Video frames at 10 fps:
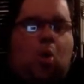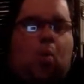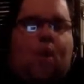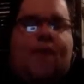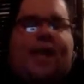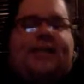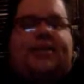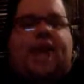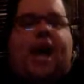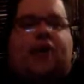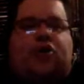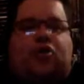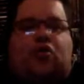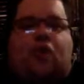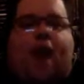when they start
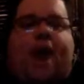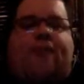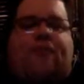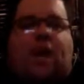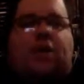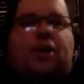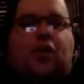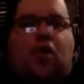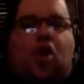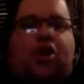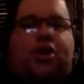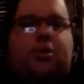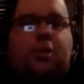to crowdfund their own